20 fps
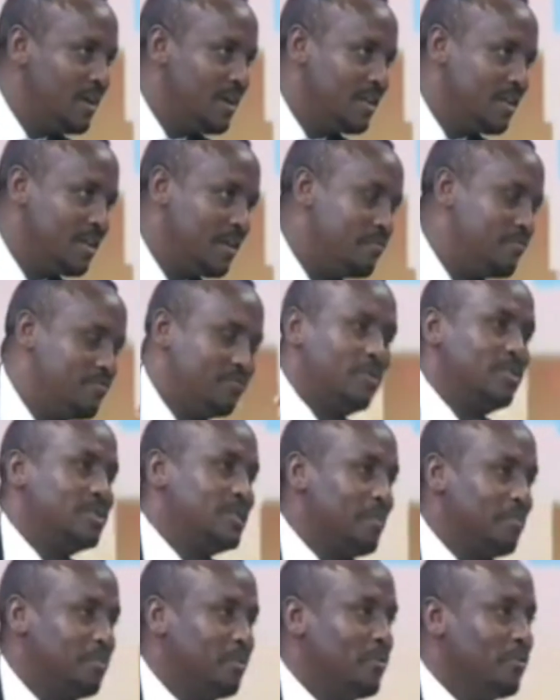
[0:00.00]
the, for
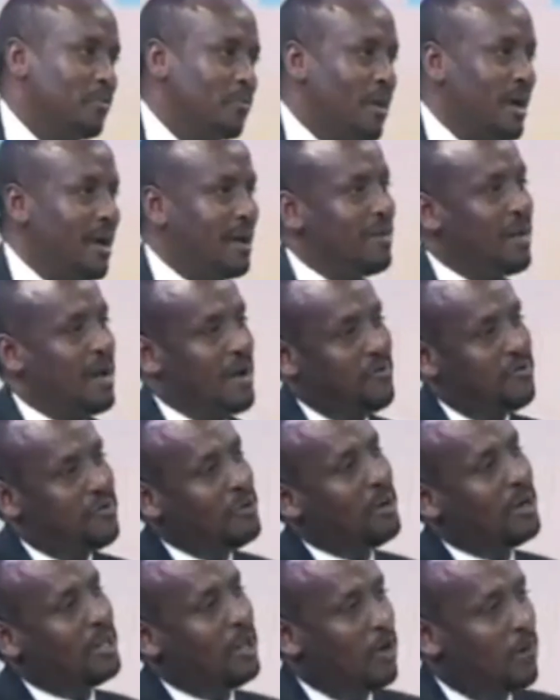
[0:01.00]
example, a
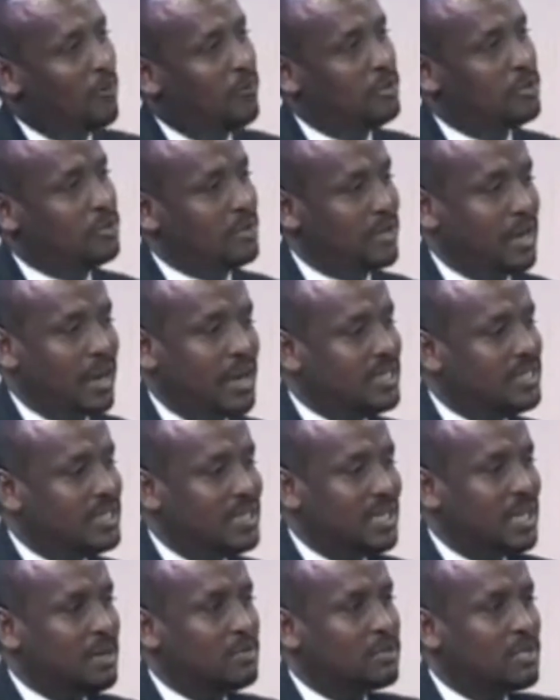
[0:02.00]
few other officials, and I see
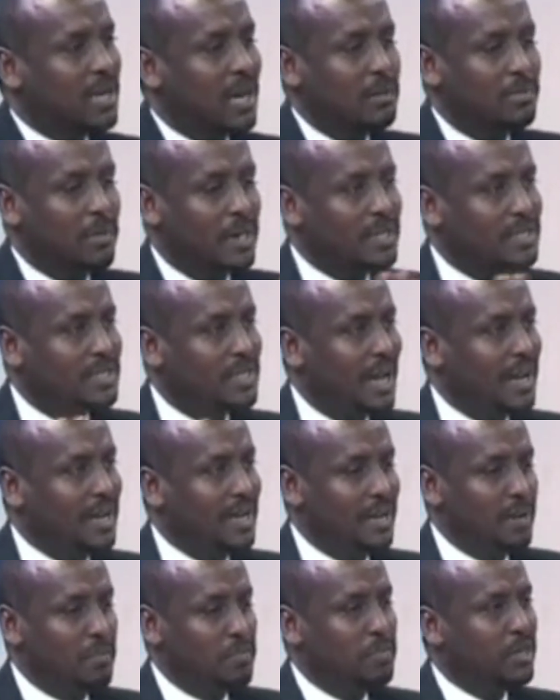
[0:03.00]
them side by side
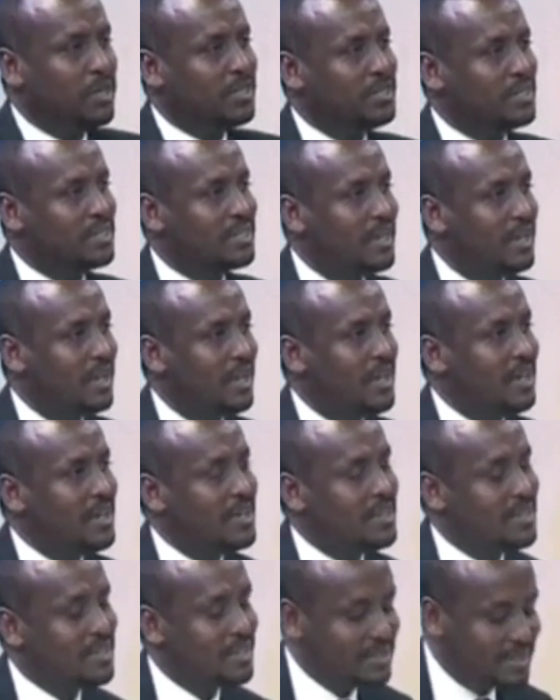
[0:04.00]
in pictures?
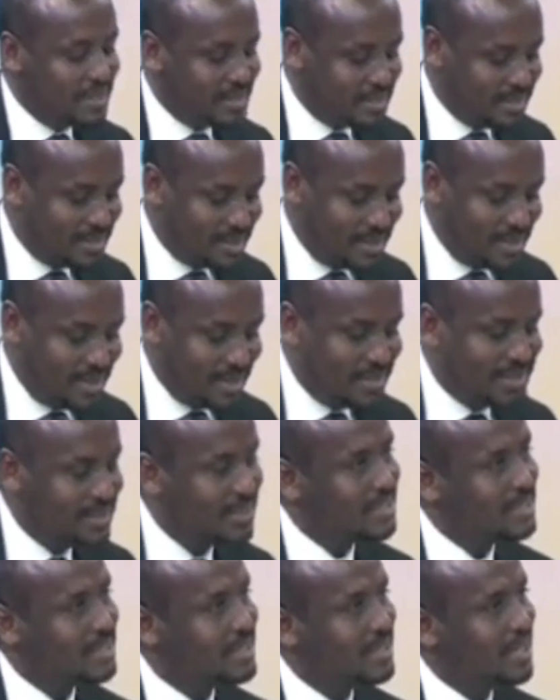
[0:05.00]
This is
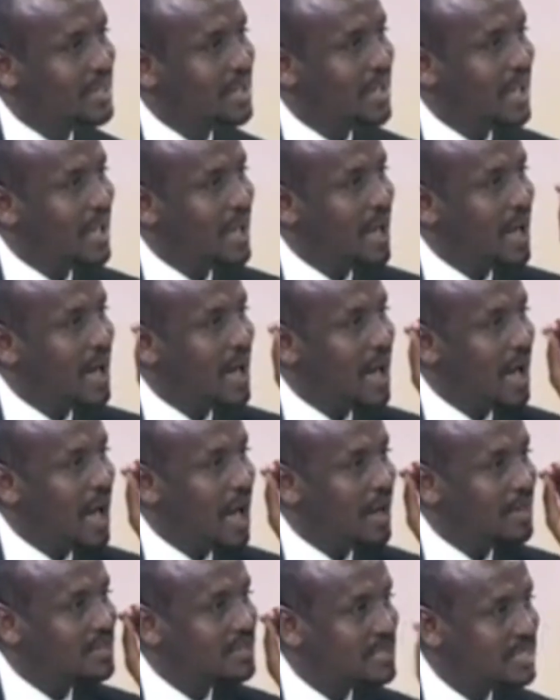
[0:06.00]
just
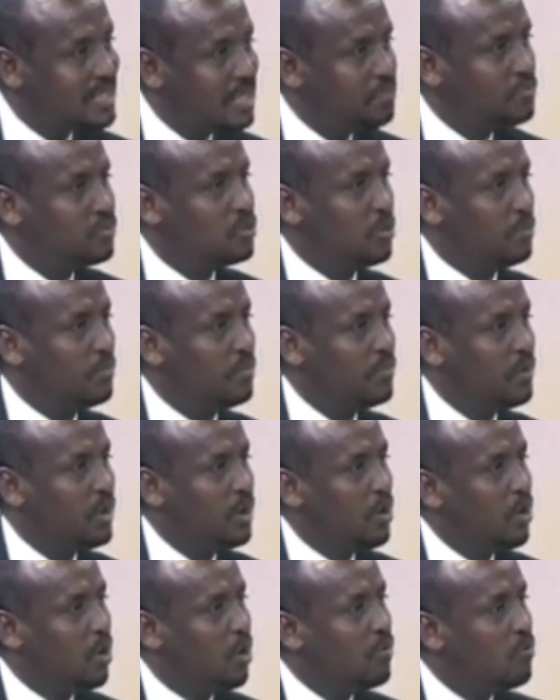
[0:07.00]
a symptom
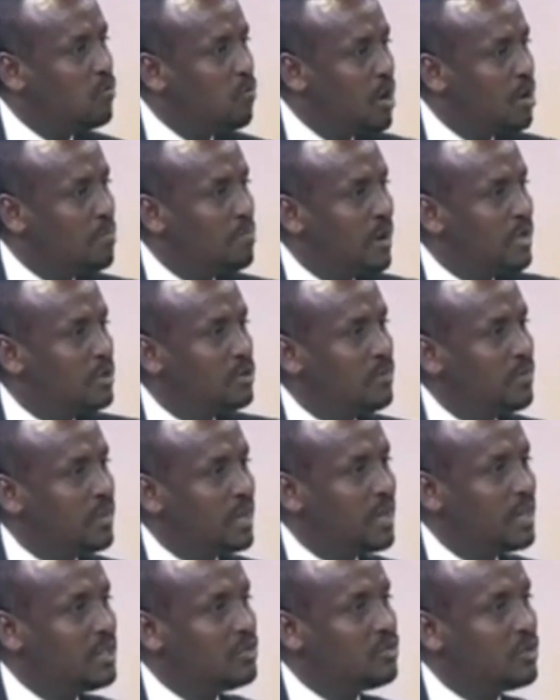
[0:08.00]
of one part of the
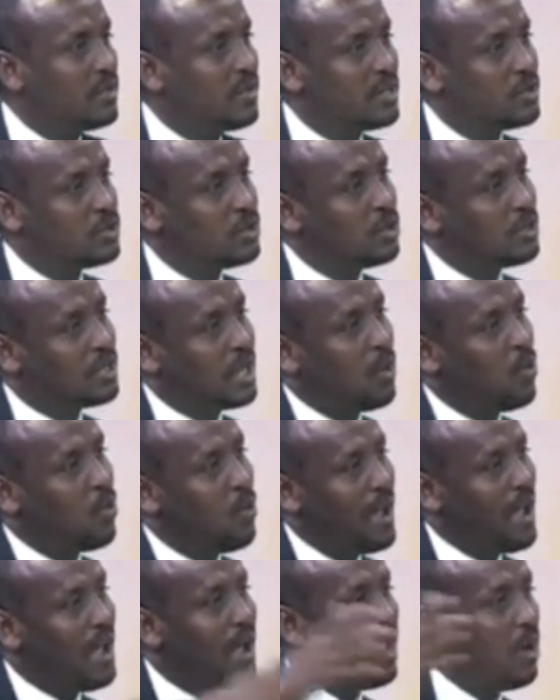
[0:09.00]
country that's not
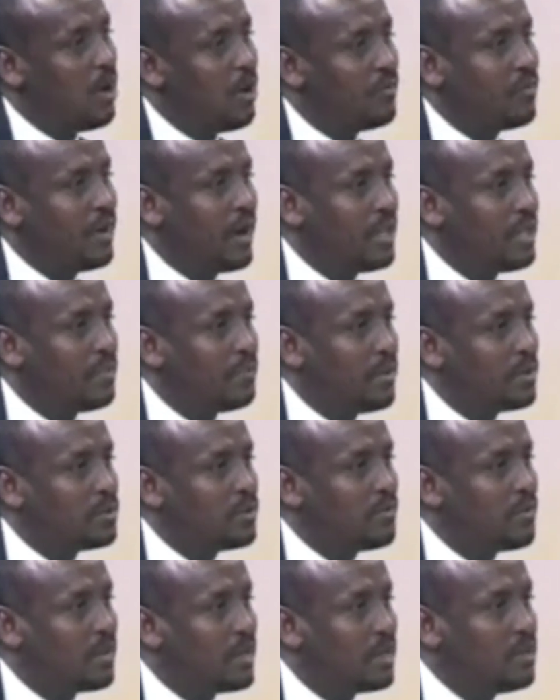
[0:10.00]
aware of the other part
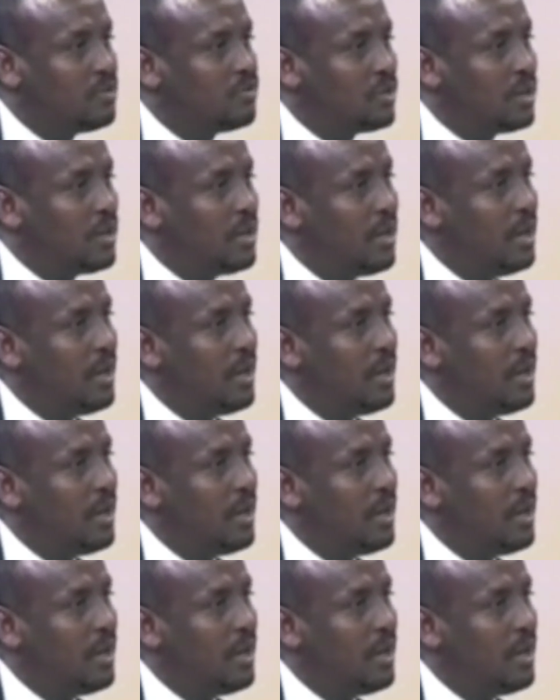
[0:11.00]
of the country.